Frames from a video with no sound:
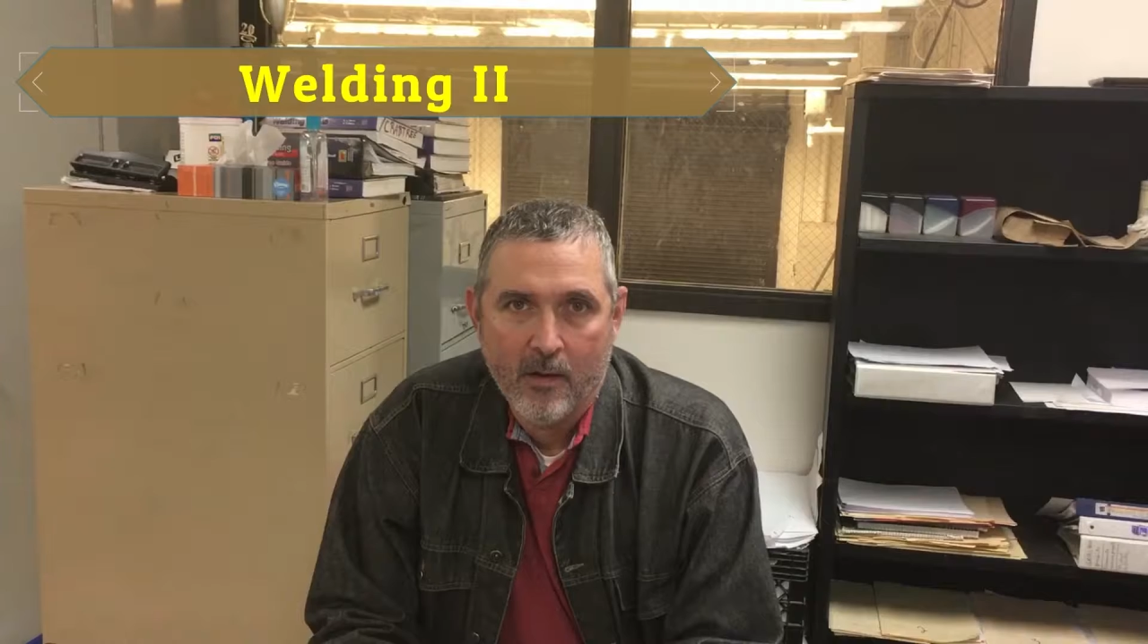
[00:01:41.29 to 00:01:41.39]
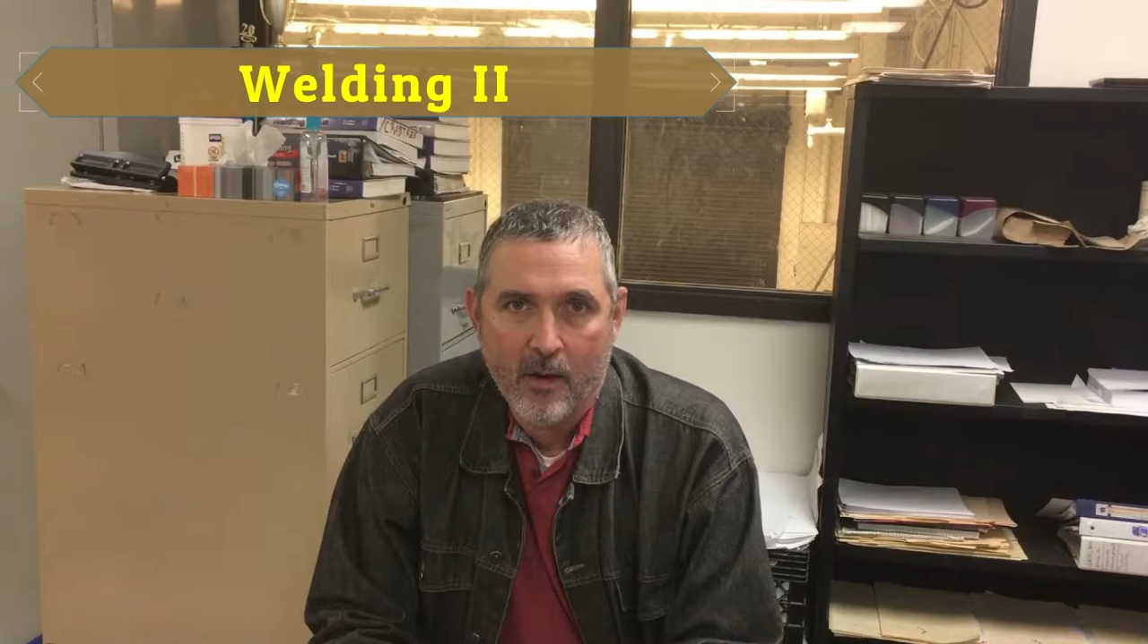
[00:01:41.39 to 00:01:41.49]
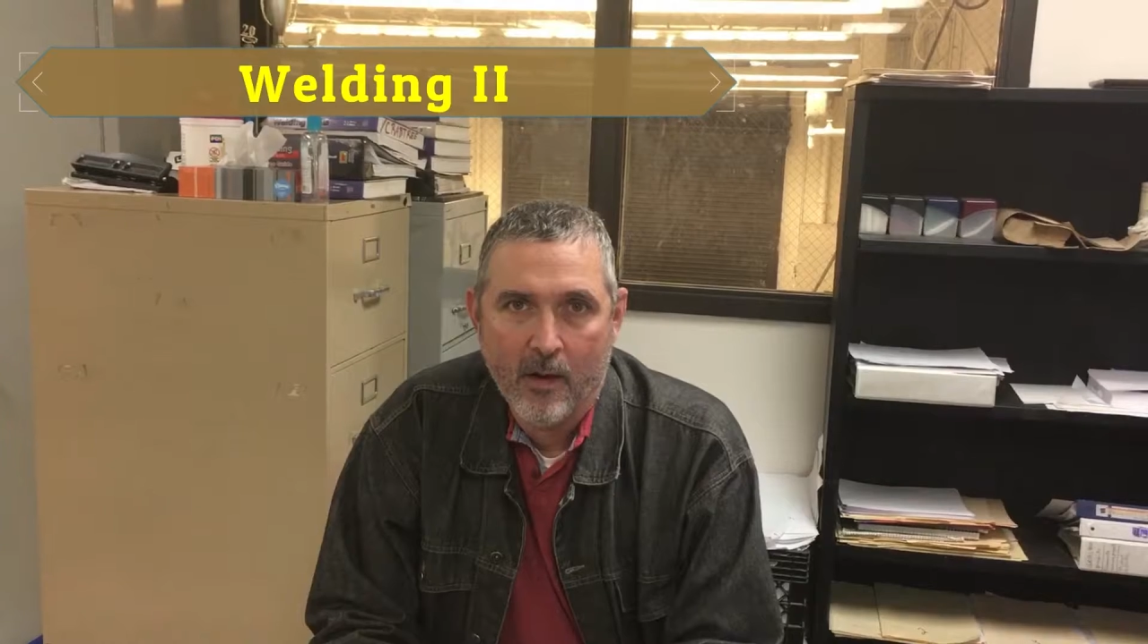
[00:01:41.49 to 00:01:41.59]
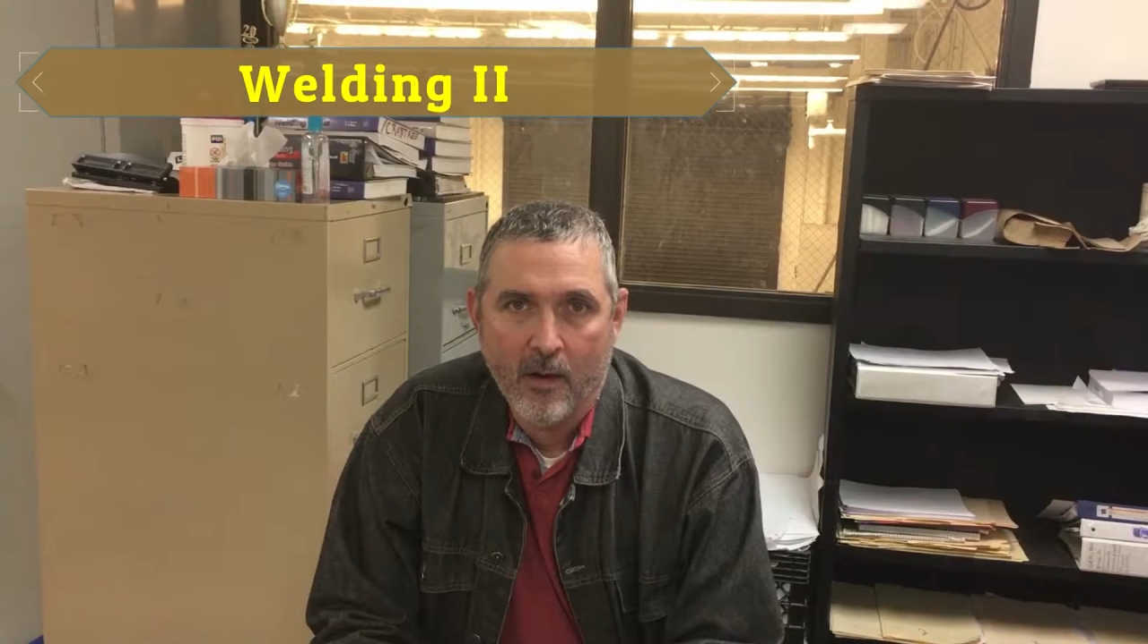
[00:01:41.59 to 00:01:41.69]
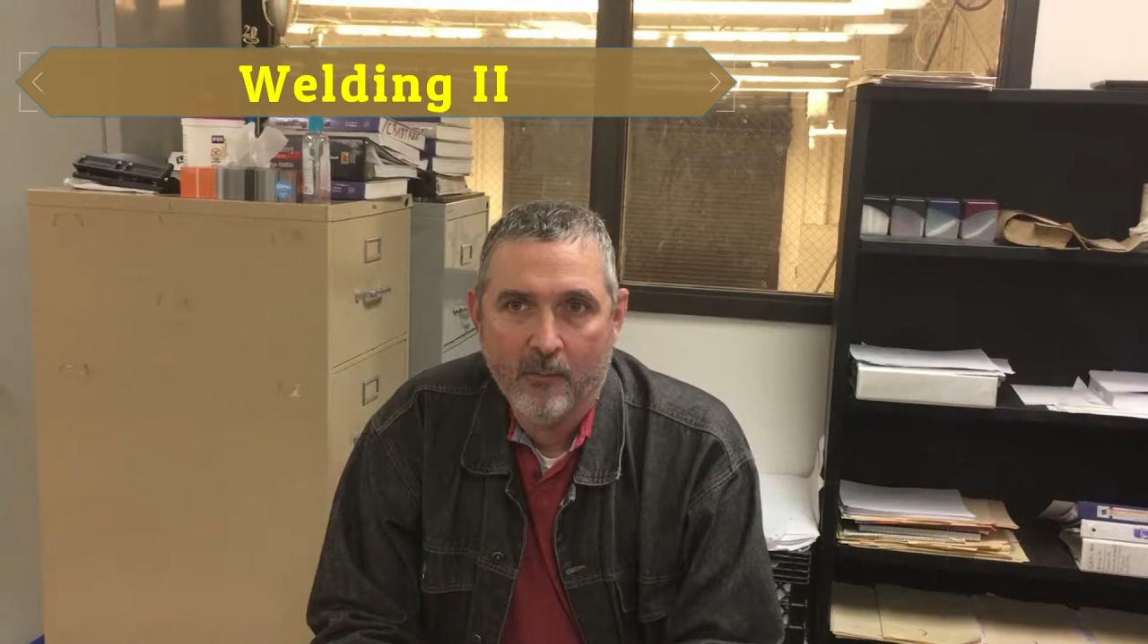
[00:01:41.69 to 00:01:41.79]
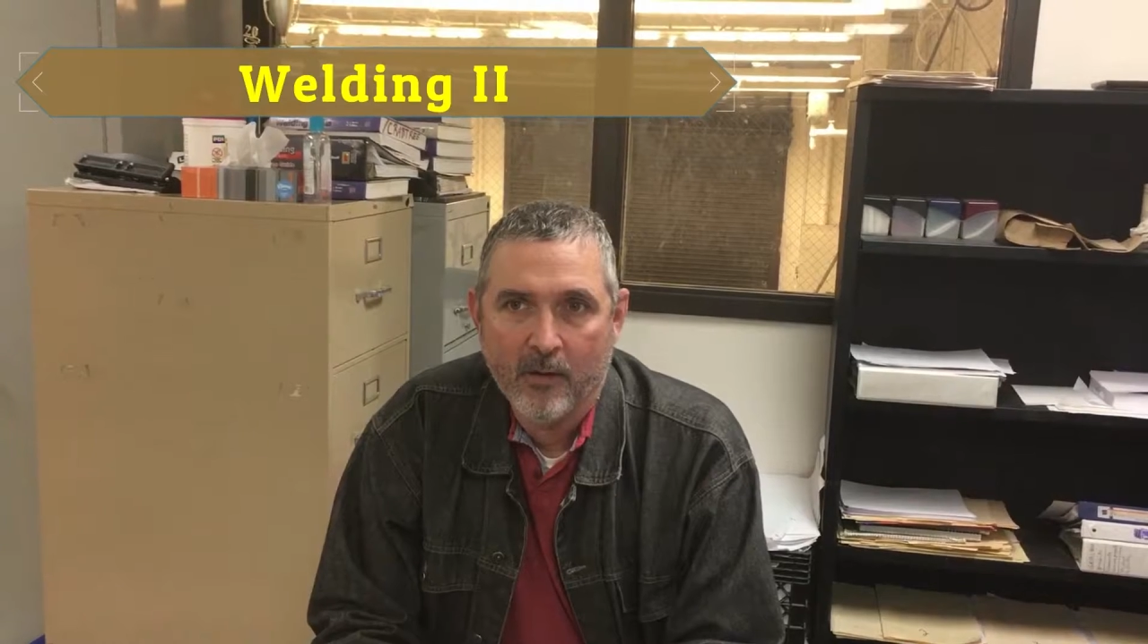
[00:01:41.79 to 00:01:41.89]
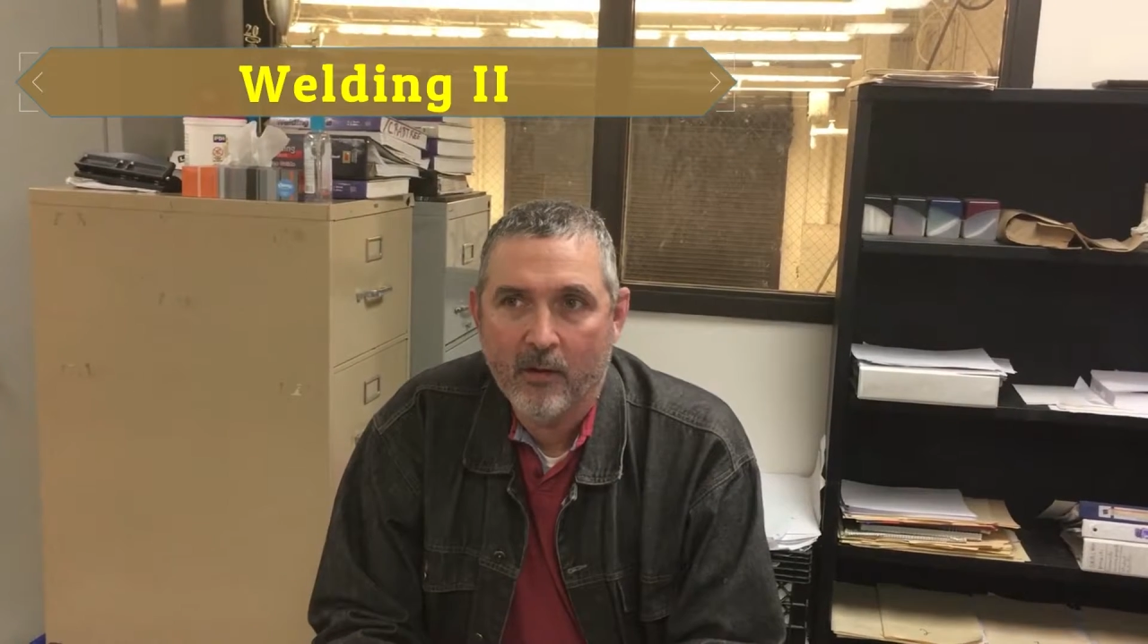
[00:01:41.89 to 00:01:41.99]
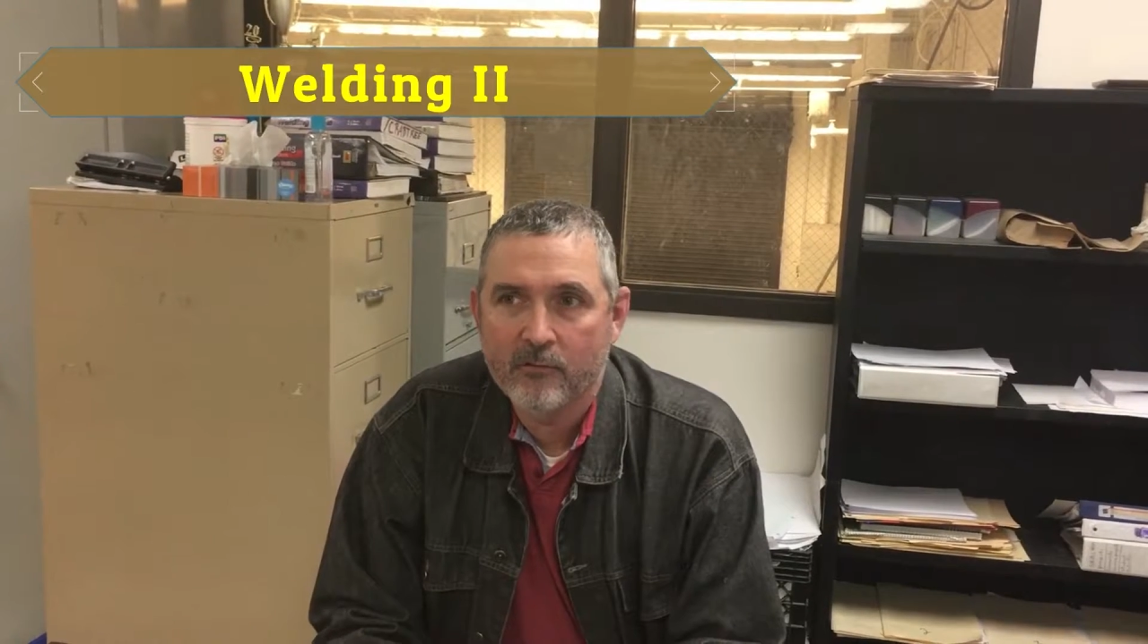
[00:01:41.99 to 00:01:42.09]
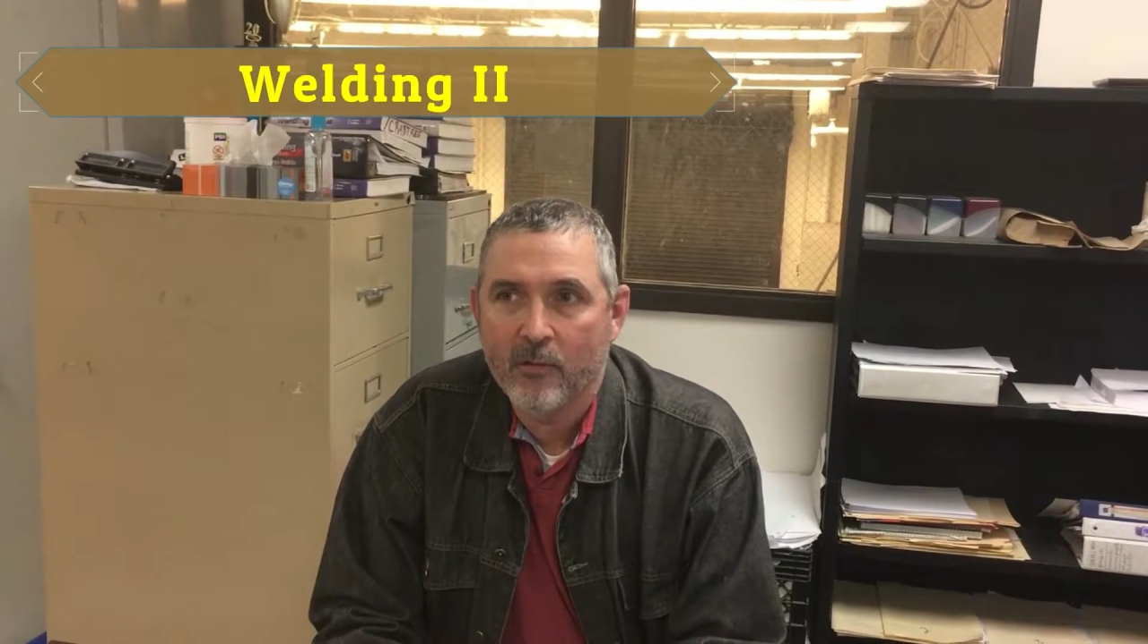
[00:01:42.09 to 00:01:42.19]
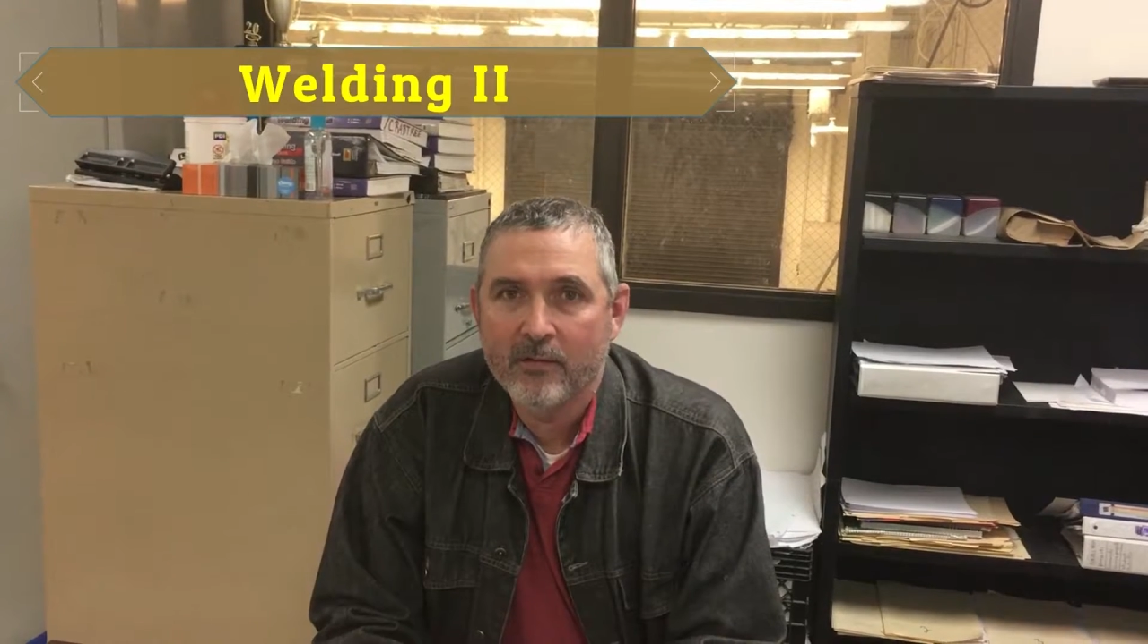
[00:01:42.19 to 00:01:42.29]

They also,